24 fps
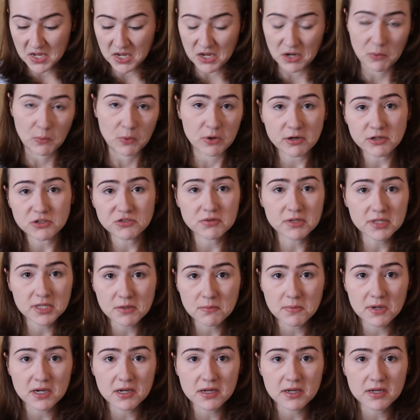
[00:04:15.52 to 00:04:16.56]
it works
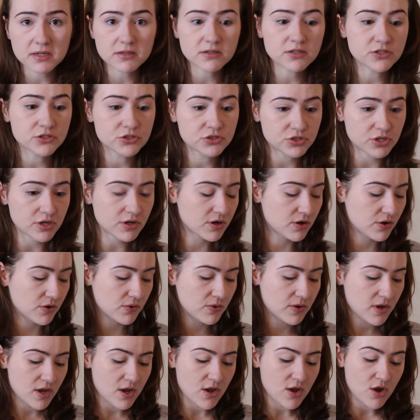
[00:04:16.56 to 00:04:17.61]
really well.
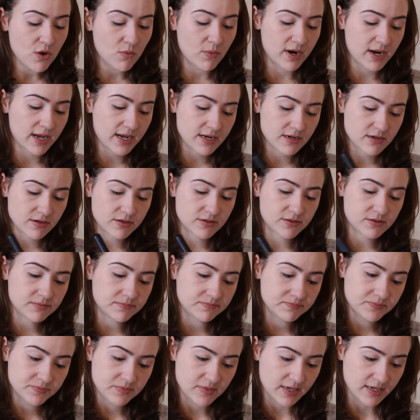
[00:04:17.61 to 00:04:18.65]
So what I
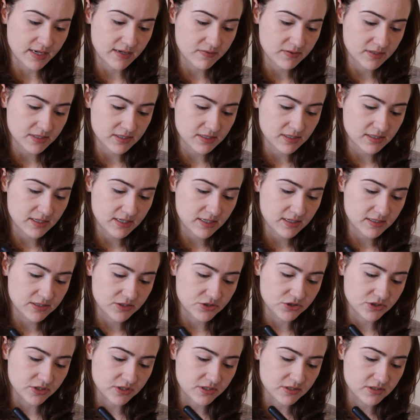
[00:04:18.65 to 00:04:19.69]
do, obviously,
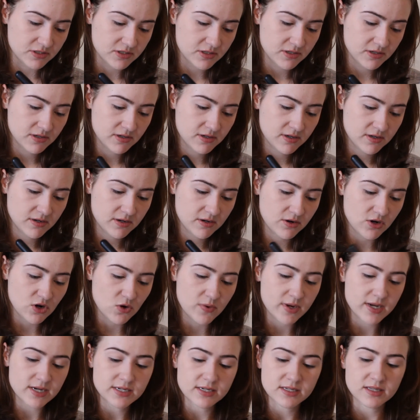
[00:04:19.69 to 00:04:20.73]
is just
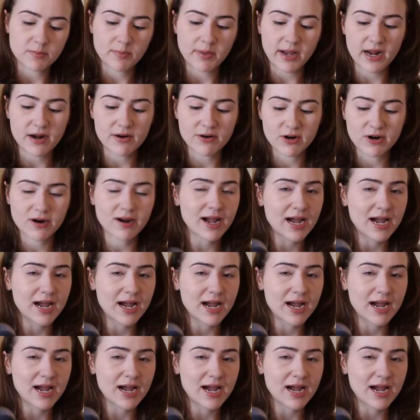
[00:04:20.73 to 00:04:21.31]
go into the powder.